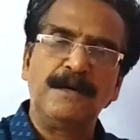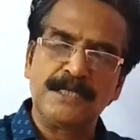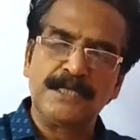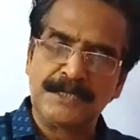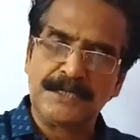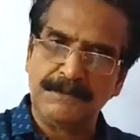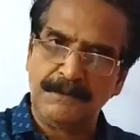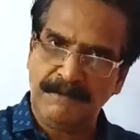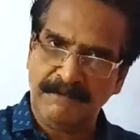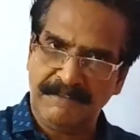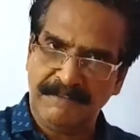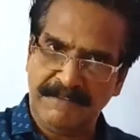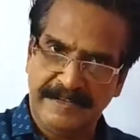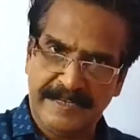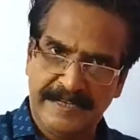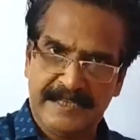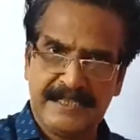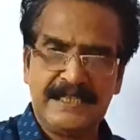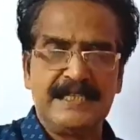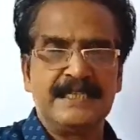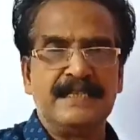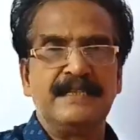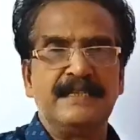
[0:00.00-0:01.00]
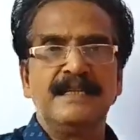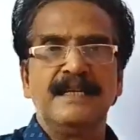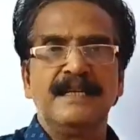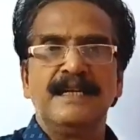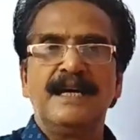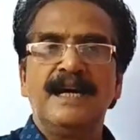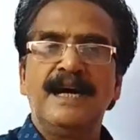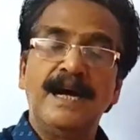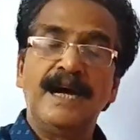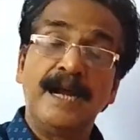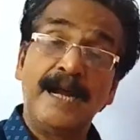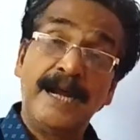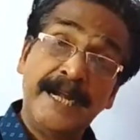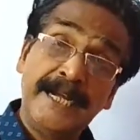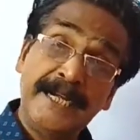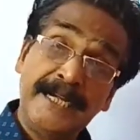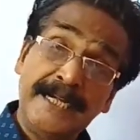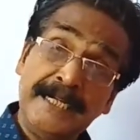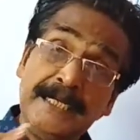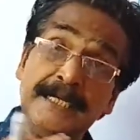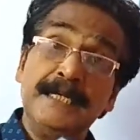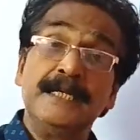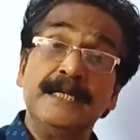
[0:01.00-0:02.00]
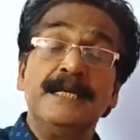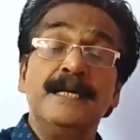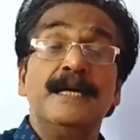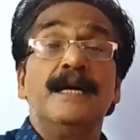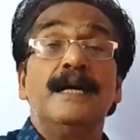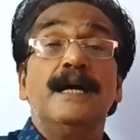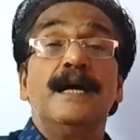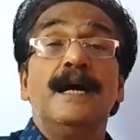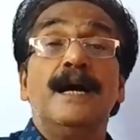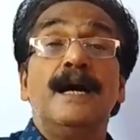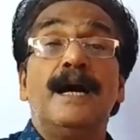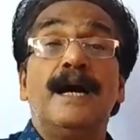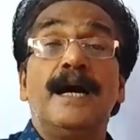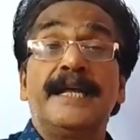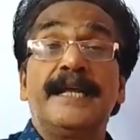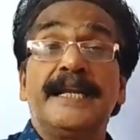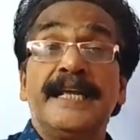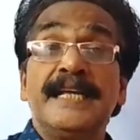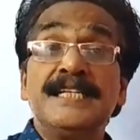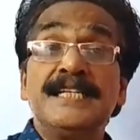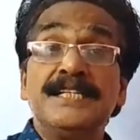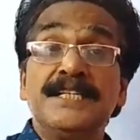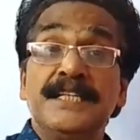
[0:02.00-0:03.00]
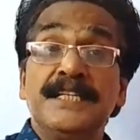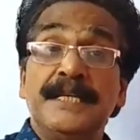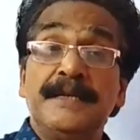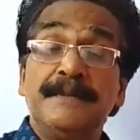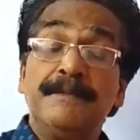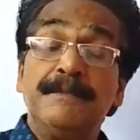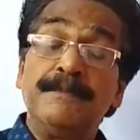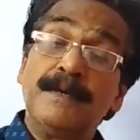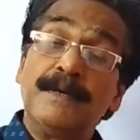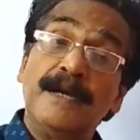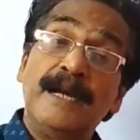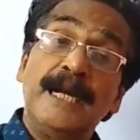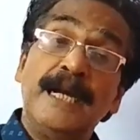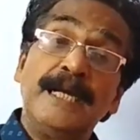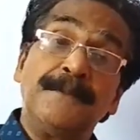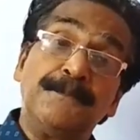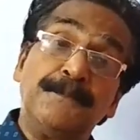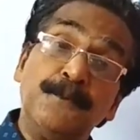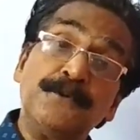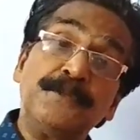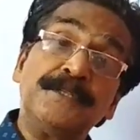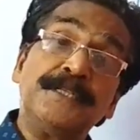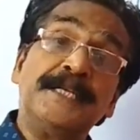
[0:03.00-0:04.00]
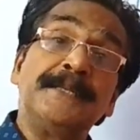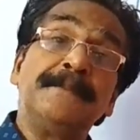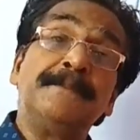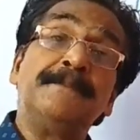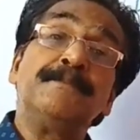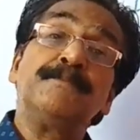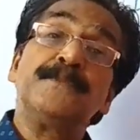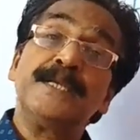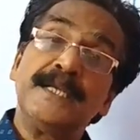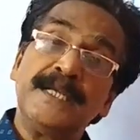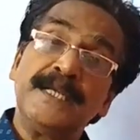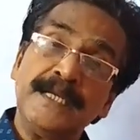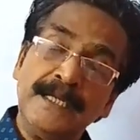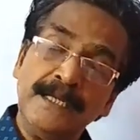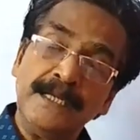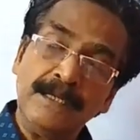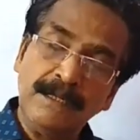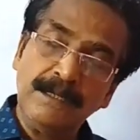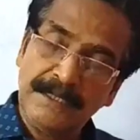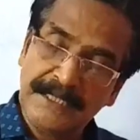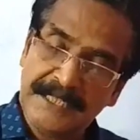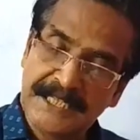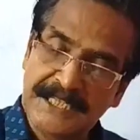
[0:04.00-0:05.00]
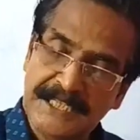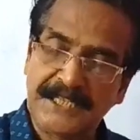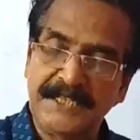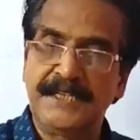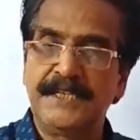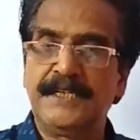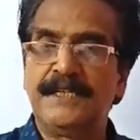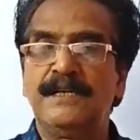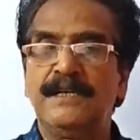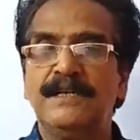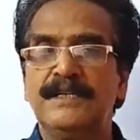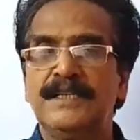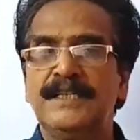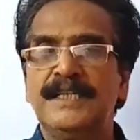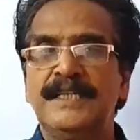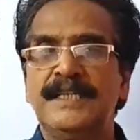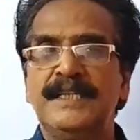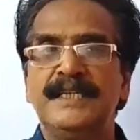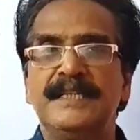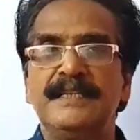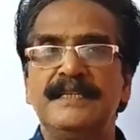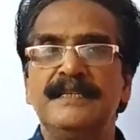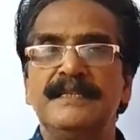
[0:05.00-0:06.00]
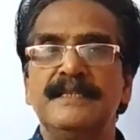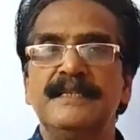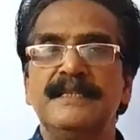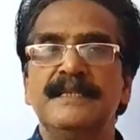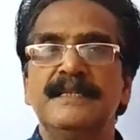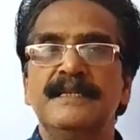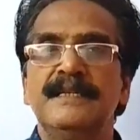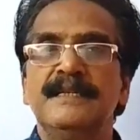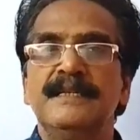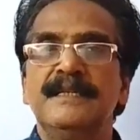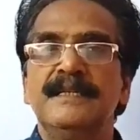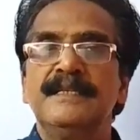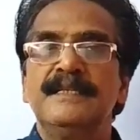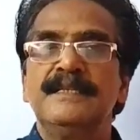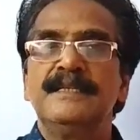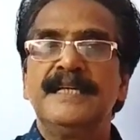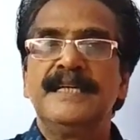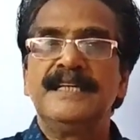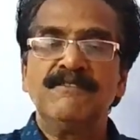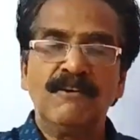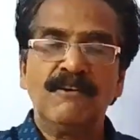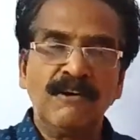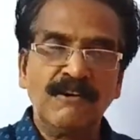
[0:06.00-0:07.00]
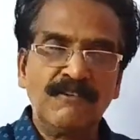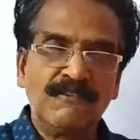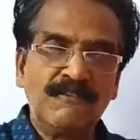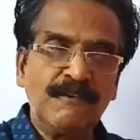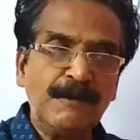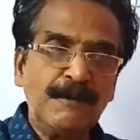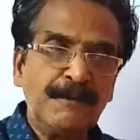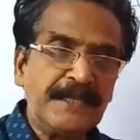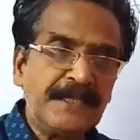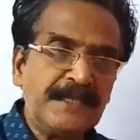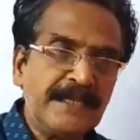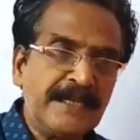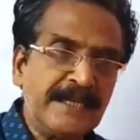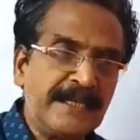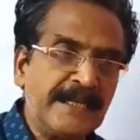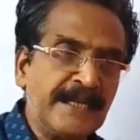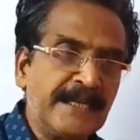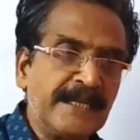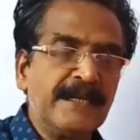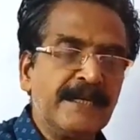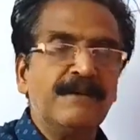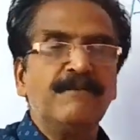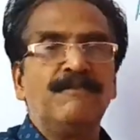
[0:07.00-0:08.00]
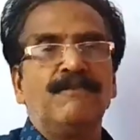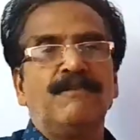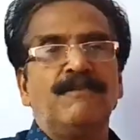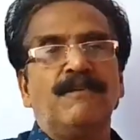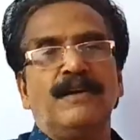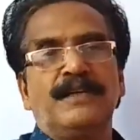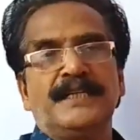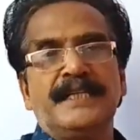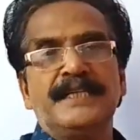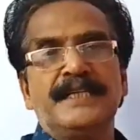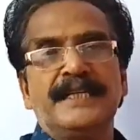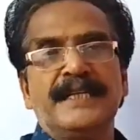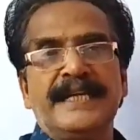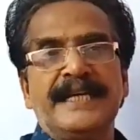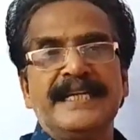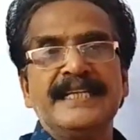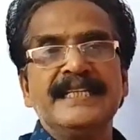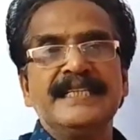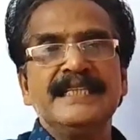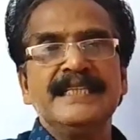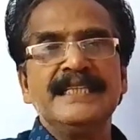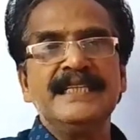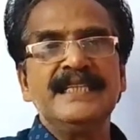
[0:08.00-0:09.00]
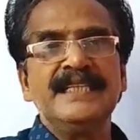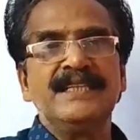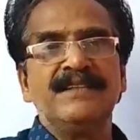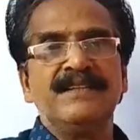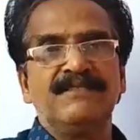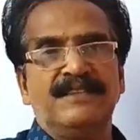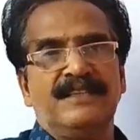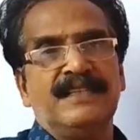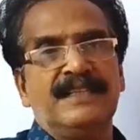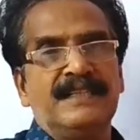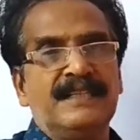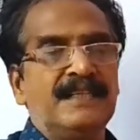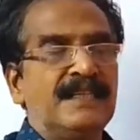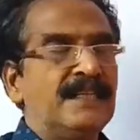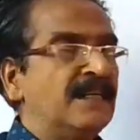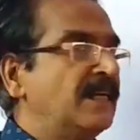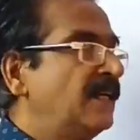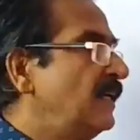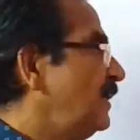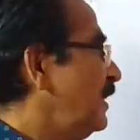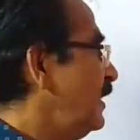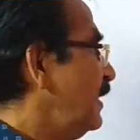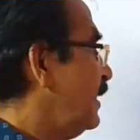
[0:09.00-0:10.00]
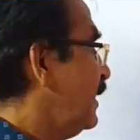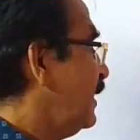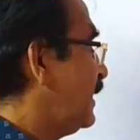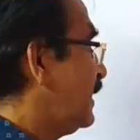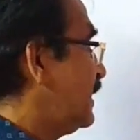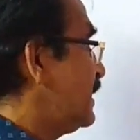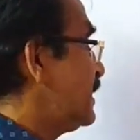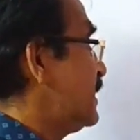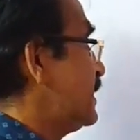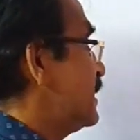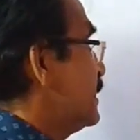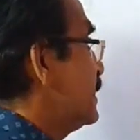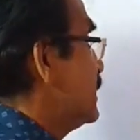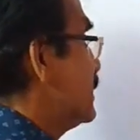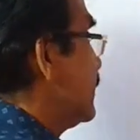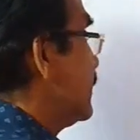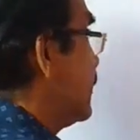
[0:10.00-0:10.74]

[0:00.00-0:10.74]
possible ways and arrange them and put them in dictionary order, then what will be the 49th word? Let us